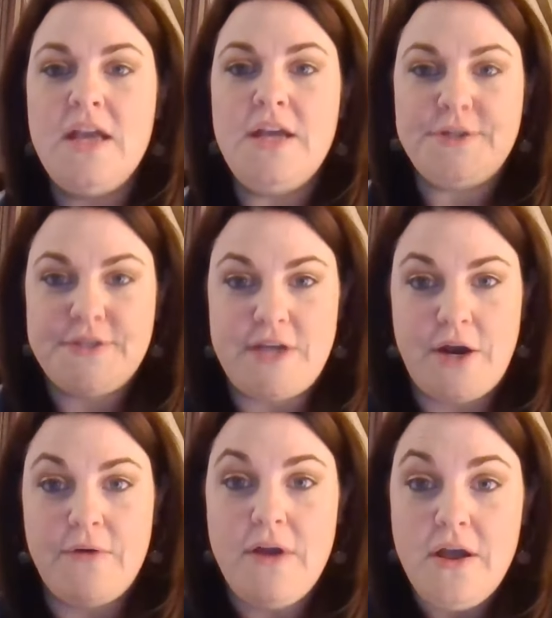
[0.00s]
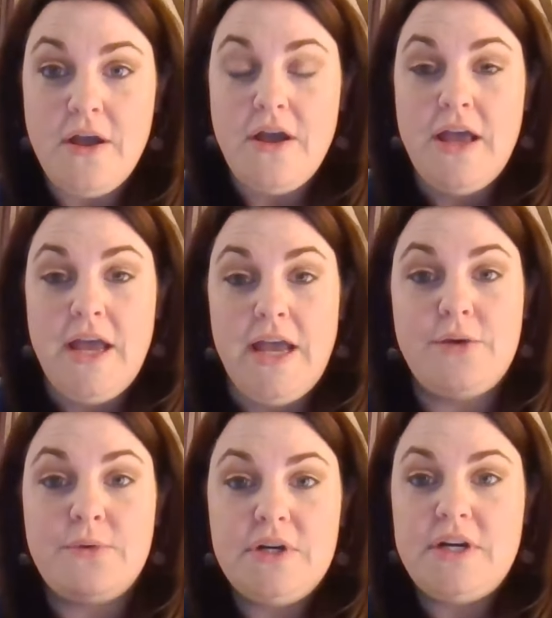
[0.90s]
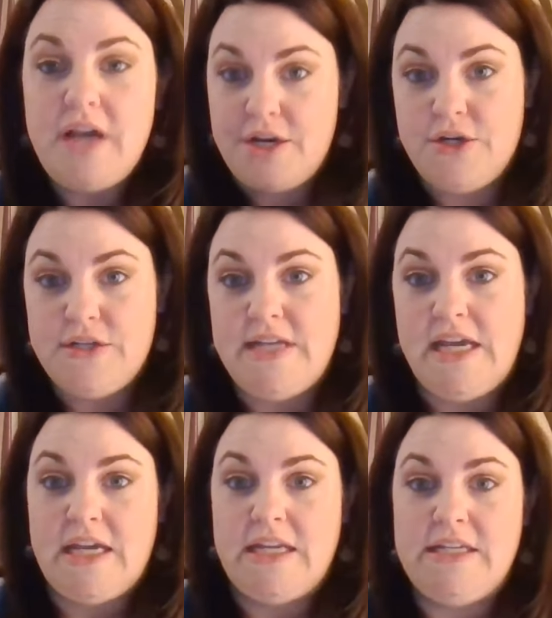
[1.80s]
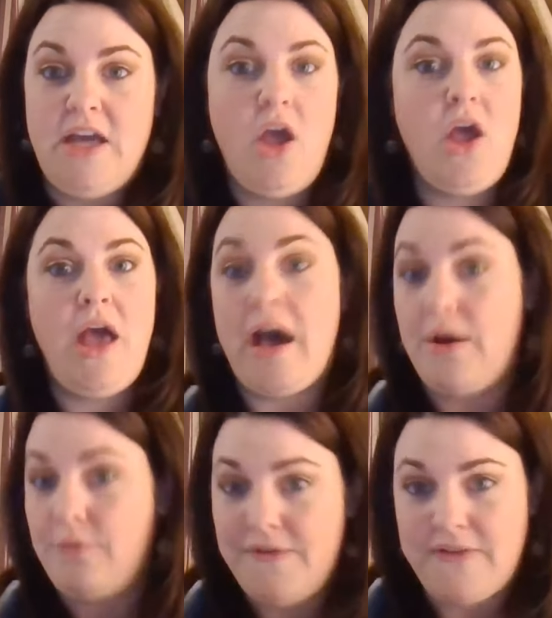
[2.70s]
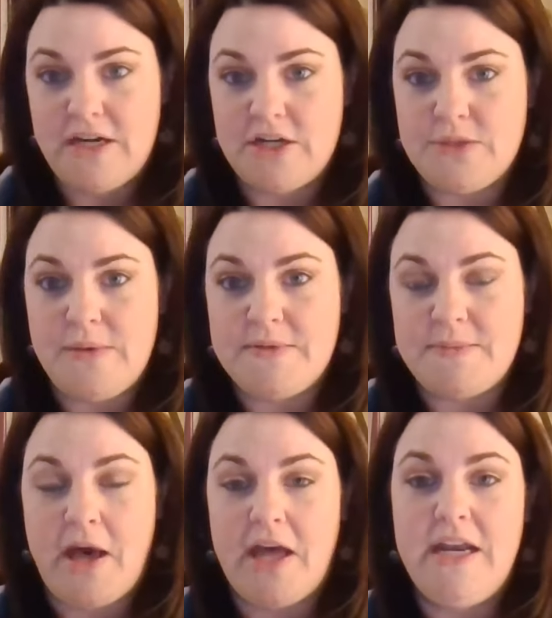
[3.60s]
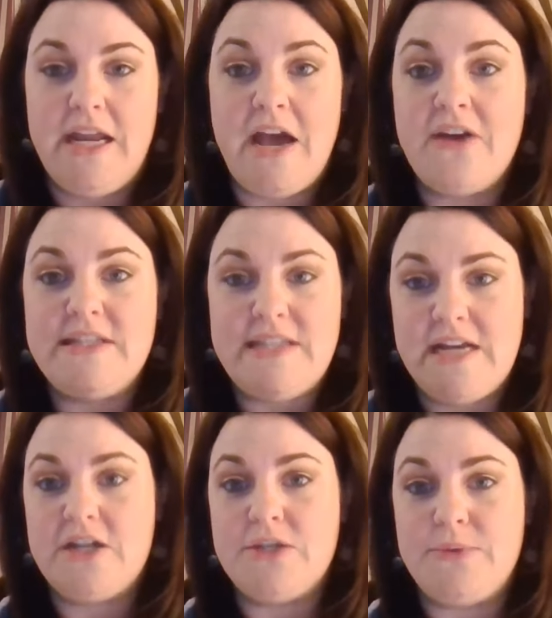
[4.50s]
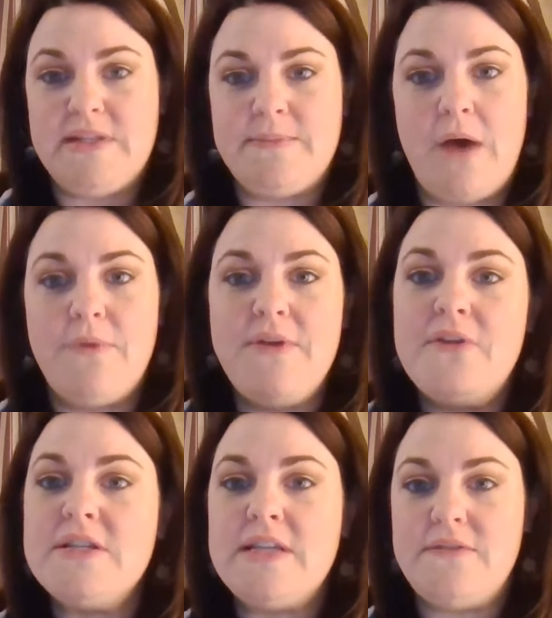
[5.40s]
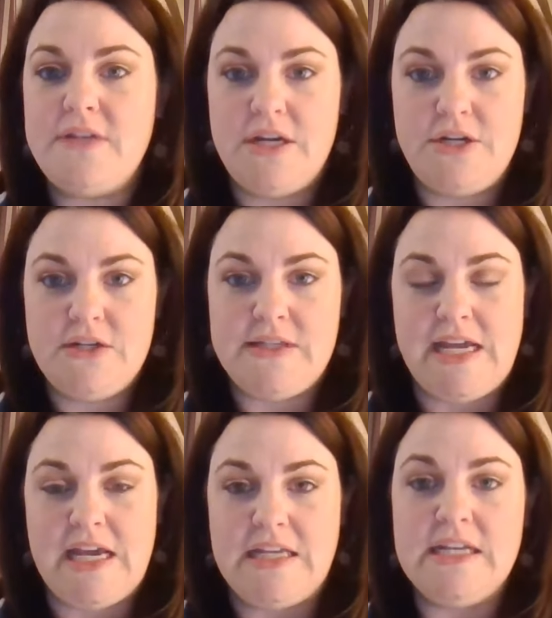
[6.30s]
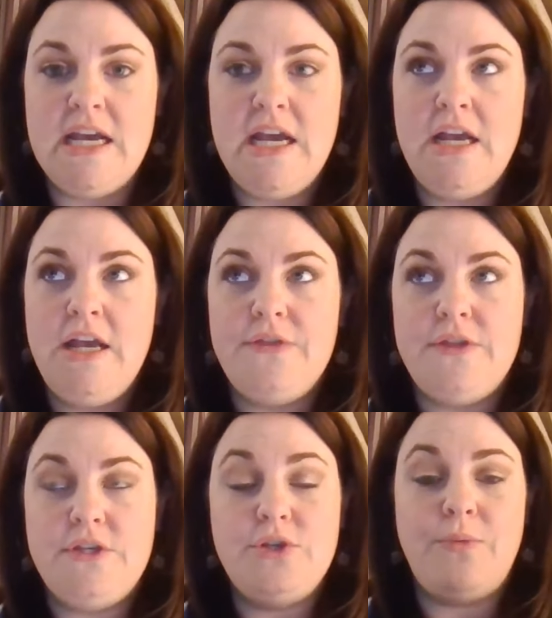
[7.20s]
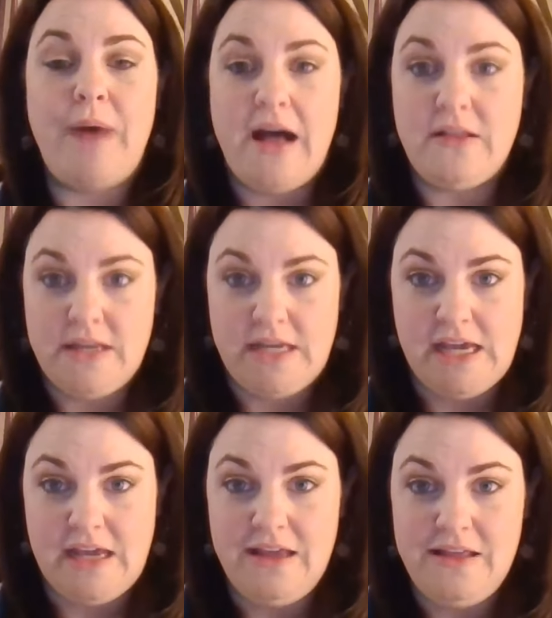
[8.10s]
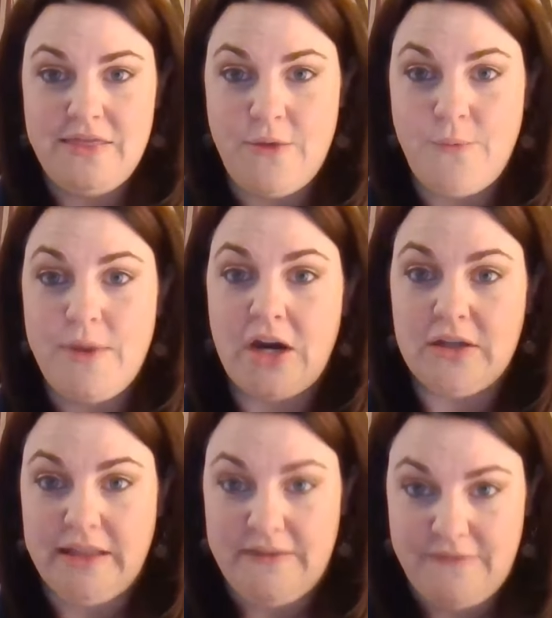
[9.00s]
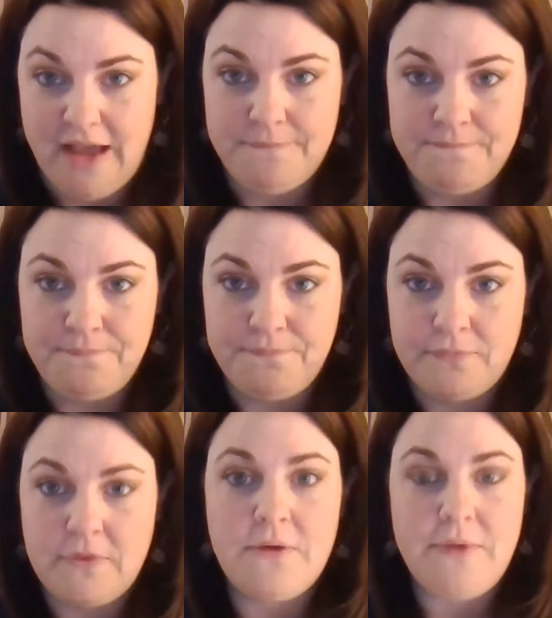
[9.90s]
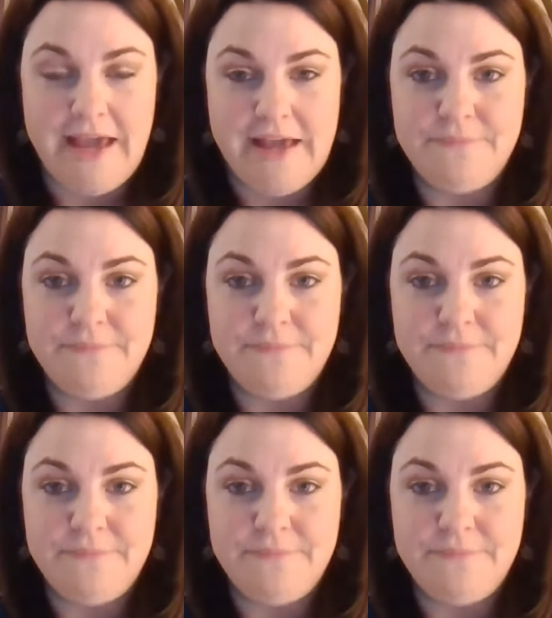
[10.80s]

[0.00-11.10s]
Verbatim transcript: So in order to understand how we find our sweet spot and how to stay in our sweet spot, we first have to understand the duality that we are living. Okay.